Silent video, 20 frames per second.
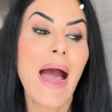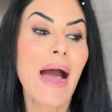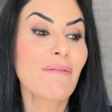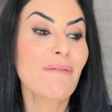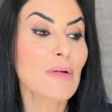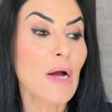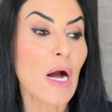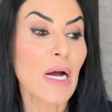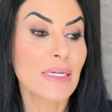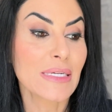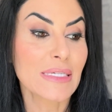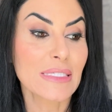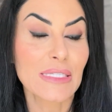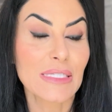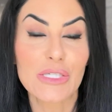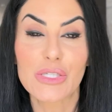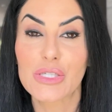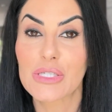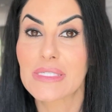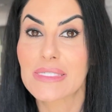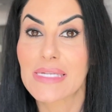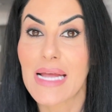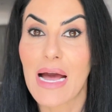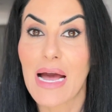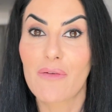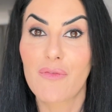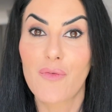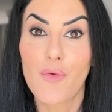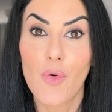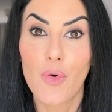I have gotten extensions
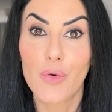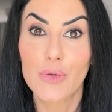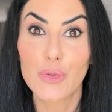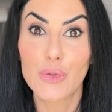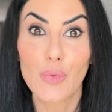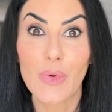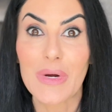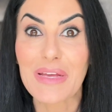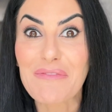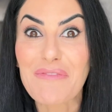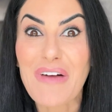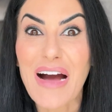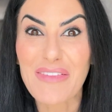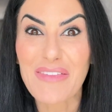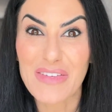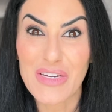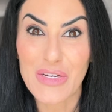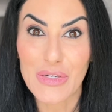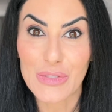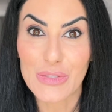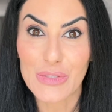now for 25